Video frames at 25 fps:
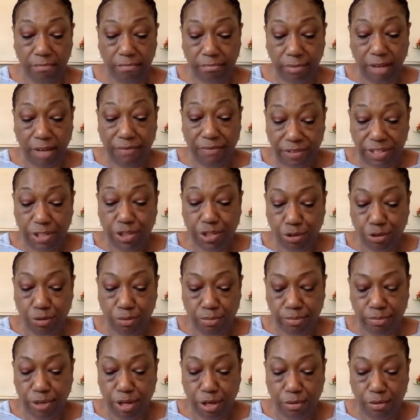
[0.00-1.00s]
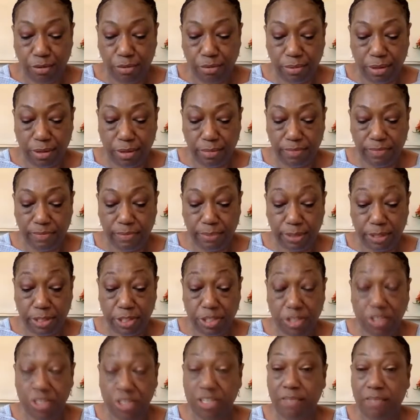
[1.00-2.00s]
official,
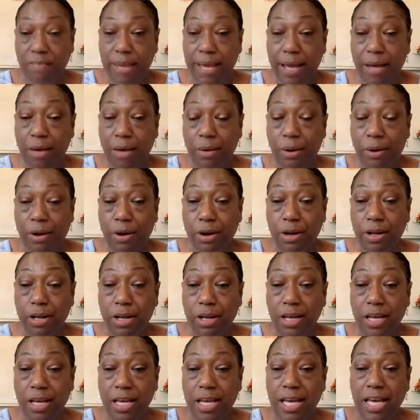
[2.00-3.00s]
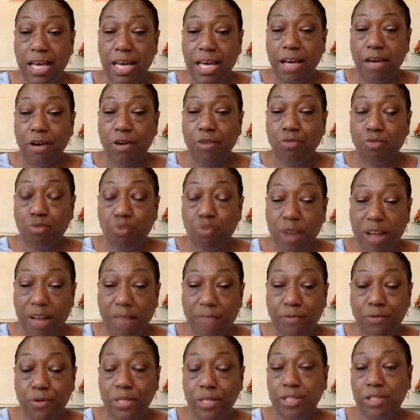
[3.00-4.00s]
positions of power,
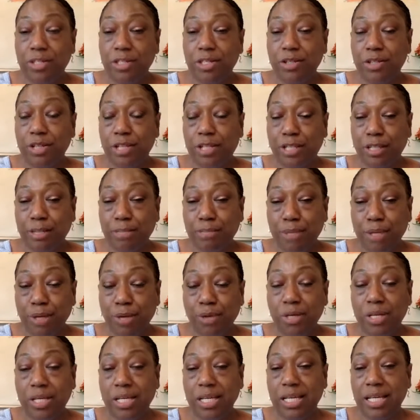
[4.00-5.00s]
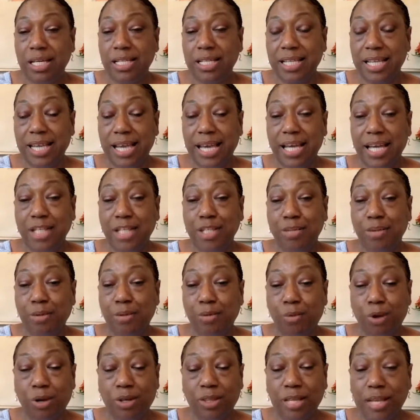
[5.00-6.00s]
referenced the community engagement
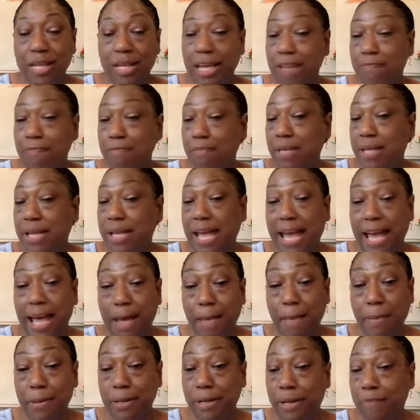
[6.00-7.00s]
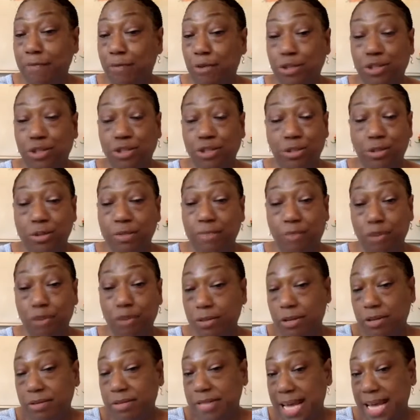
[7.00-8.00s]
work that had been happening for
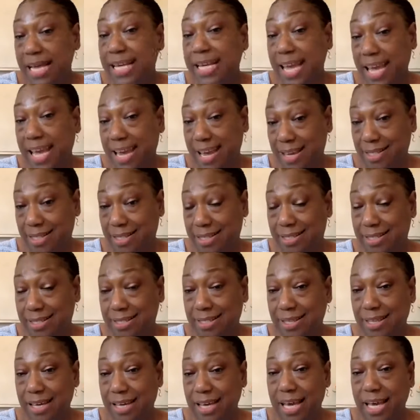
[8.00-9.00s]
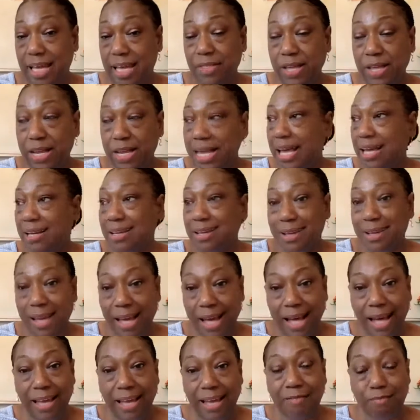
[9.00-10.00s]
decades, that had
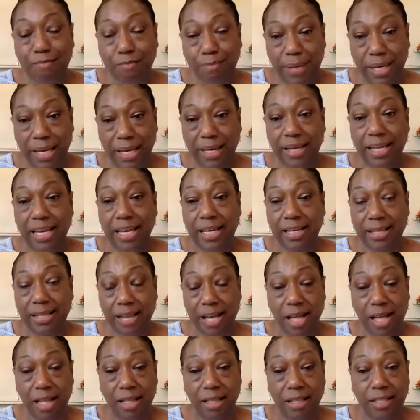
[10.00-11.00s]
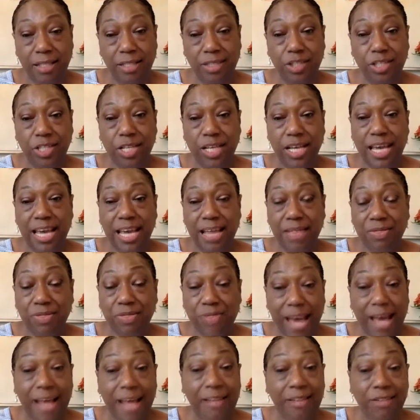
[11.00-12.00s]
not been acknowledged, and
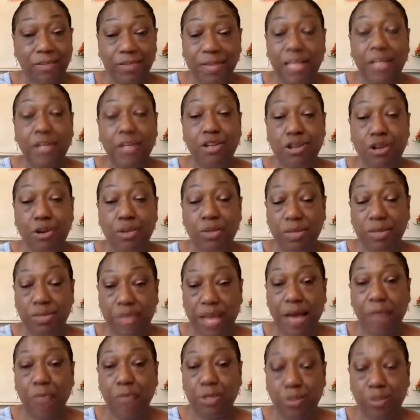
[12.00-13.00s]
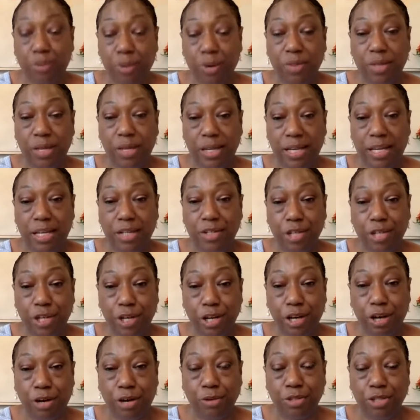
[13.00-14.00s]
that they knew that was where they needed to
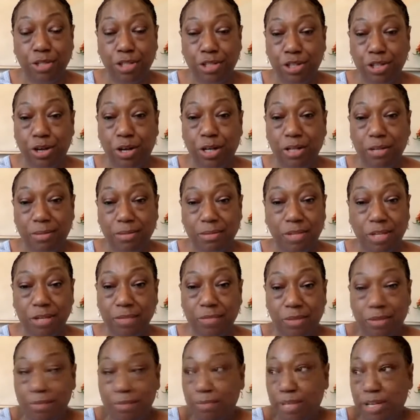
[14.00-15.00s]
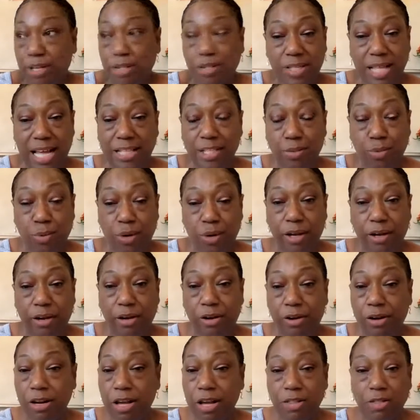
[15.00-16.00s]
go to start to, because that's
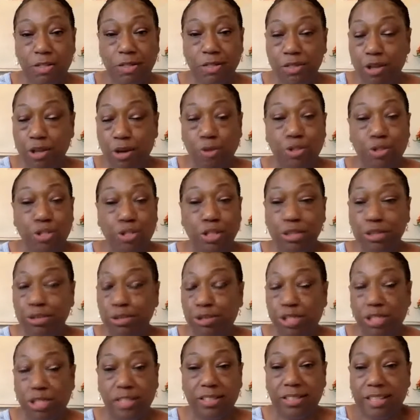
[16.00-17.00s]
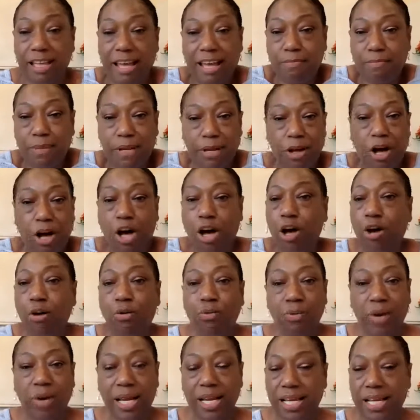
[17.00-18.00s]
where those solutions that had been
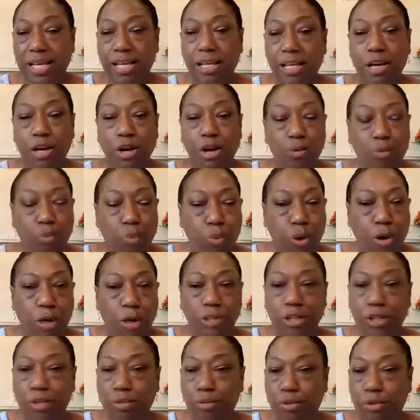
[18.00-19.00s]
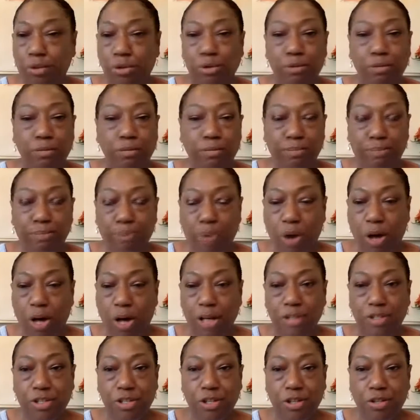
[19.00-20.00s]
already worked through,
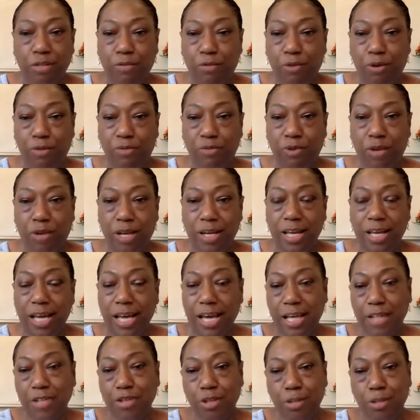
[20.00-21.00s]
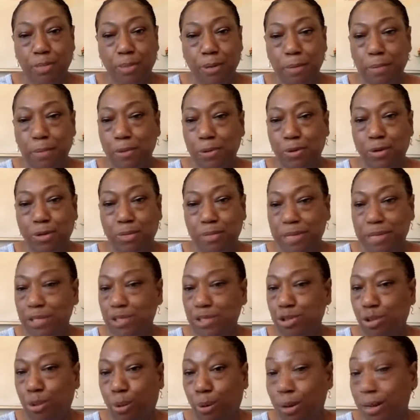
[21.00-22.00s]
brought to the forefront. And so the people who had been
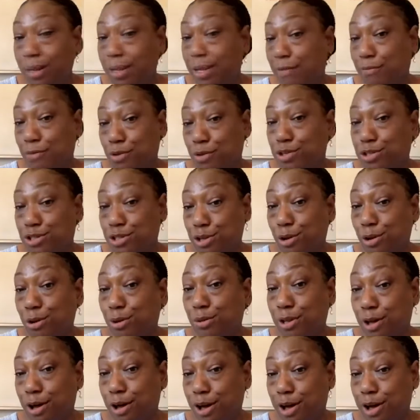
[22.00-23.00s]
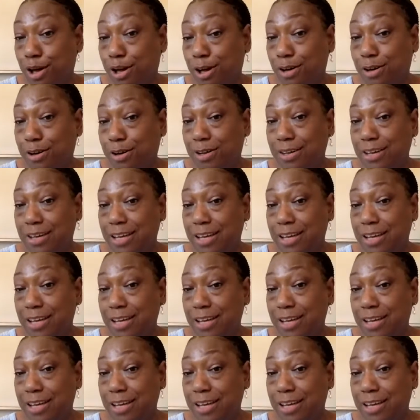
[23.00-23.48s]
toiling for so long,